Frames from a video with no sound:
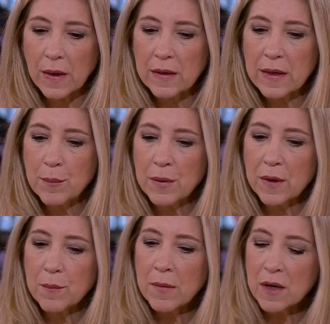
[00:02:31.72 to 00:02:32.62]

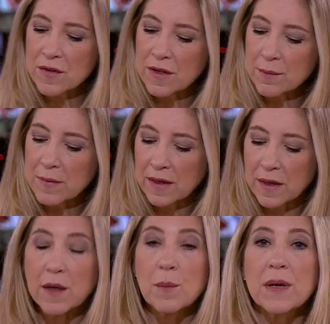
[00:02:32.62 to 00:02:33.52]
Napier Marten
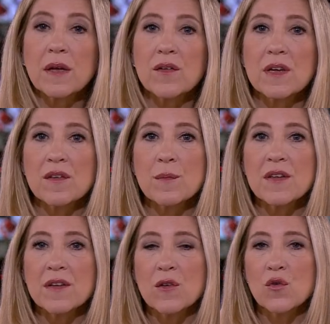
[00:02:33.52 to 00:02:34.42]
making an appeal to his
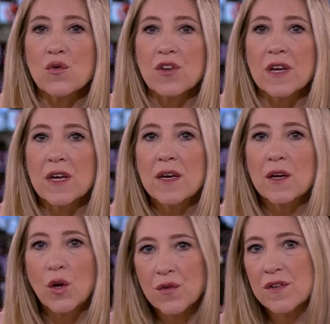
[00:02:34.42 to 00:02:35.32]
missing daughter,
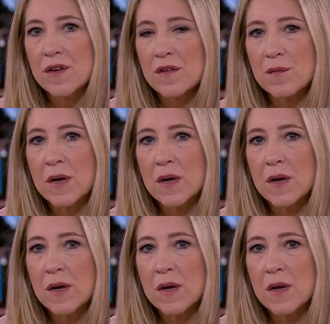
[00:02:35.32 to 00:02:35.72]
Constance